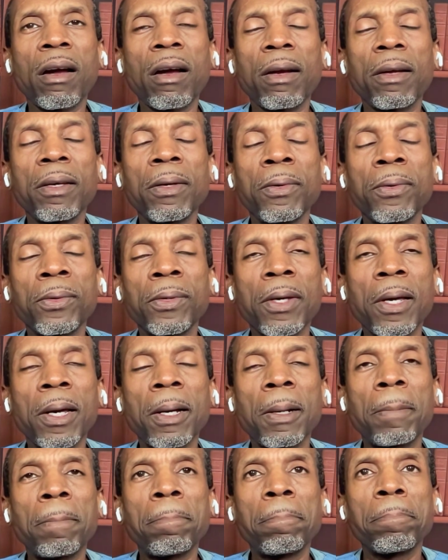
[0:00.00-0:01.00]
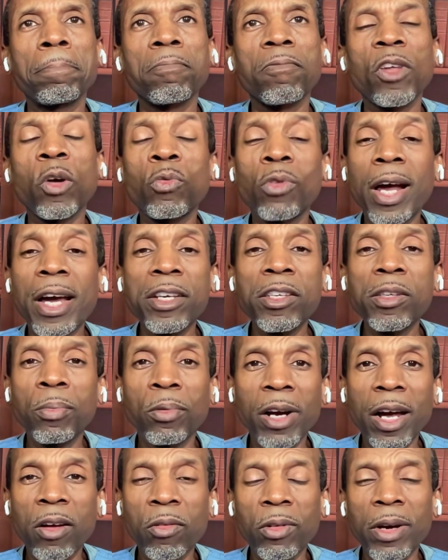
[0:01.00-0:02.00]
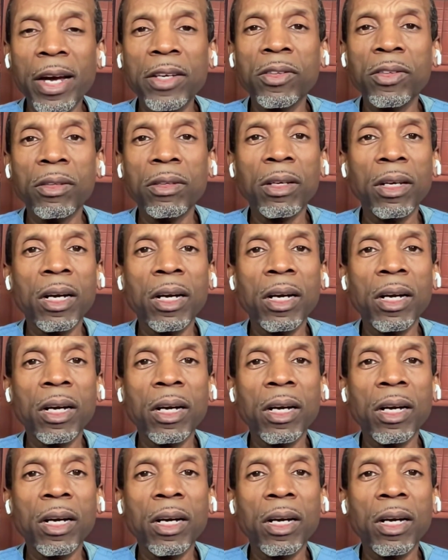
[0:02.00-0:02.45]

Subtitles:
is rice, brown rice.